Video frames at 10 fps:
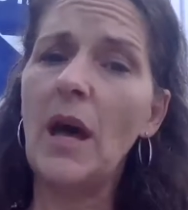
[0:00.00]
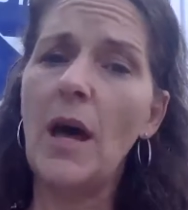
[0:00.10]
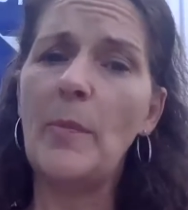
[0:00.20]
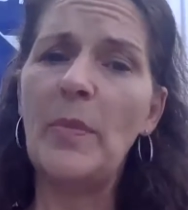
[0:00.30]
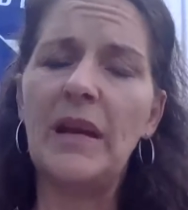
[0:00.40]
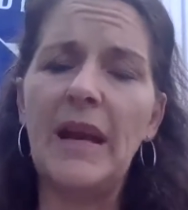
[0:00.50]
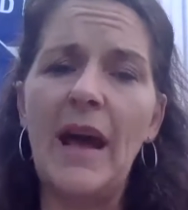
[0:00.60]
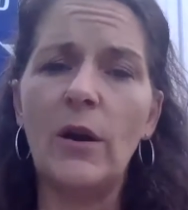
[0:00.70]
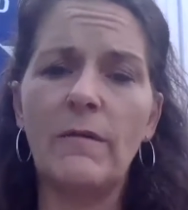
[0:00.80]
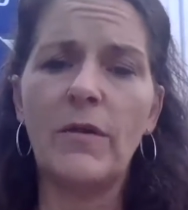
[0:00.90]
up and
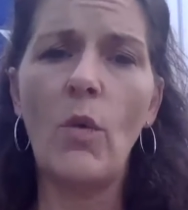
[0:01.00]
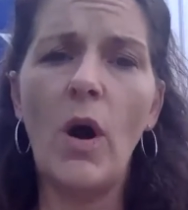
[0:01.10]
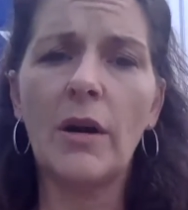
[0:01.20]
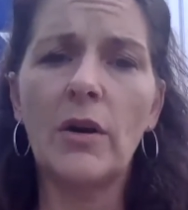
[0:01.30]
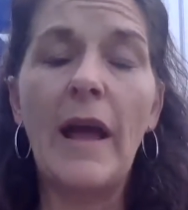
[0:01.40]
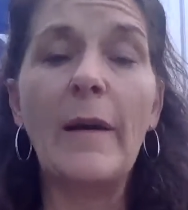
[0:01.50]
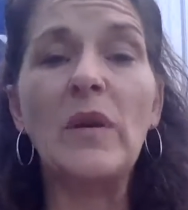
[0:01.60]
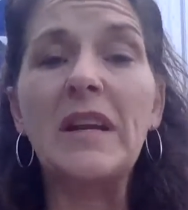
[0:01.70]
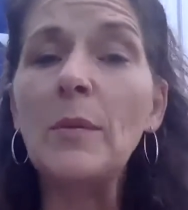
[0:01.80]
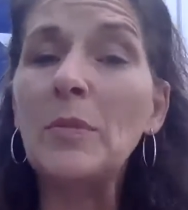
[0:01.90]
out of the water. And
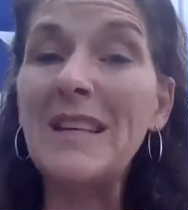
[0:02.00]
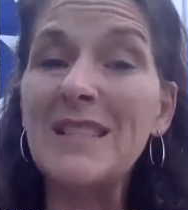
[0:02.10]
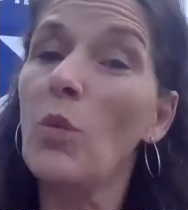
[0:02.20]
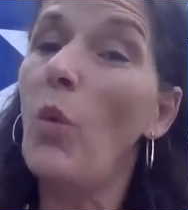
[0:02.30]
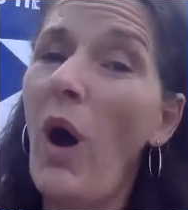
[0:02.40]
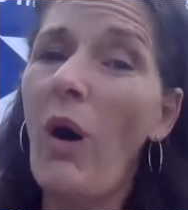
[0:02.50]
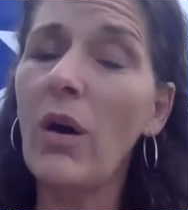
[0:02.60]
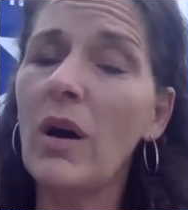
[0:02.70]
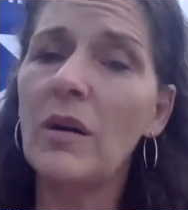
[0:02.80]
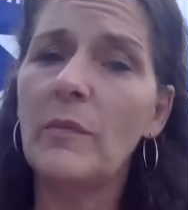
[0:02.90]
we need a place to walk,
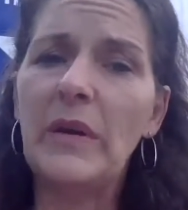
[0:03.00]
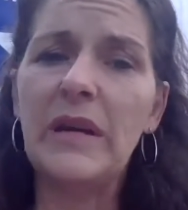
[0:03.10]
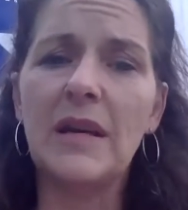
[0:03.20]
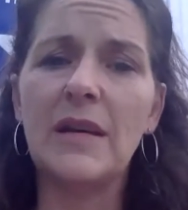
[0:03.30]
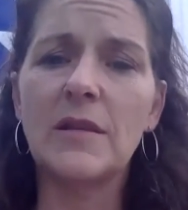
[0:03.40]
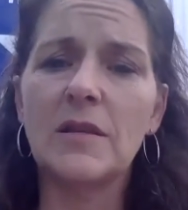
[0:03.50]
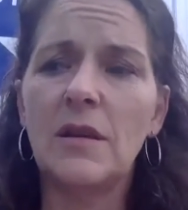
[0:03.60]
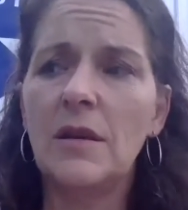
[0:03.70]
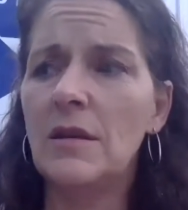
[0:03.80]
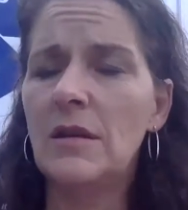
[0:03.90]
because
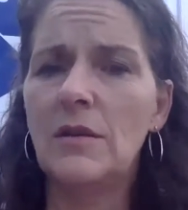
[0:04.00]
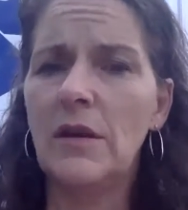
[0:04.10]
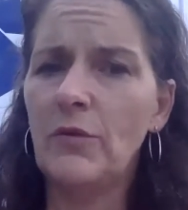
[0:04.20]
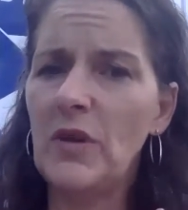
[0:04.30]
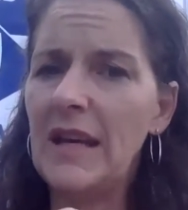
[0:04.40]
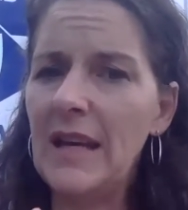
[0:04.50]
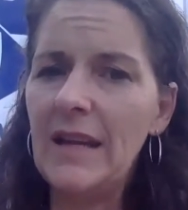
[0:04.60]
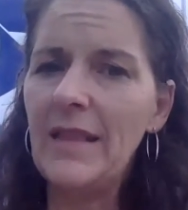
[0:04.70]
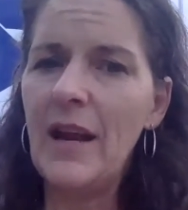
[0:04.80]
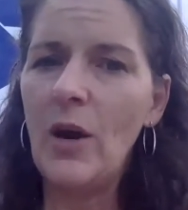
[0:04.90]
if we get
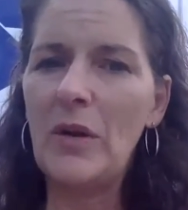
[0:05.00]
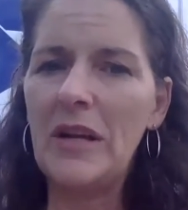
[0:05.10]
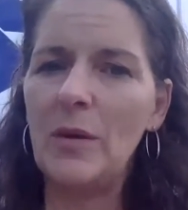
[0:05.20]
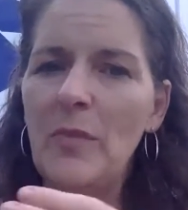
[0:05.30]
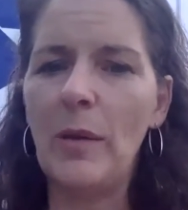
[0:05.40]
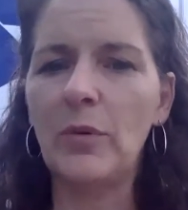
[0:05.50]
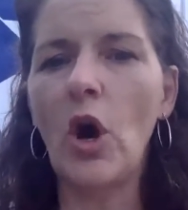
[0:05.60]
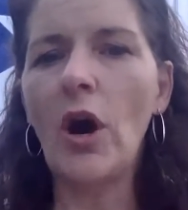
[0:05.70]
in there, we need to be able to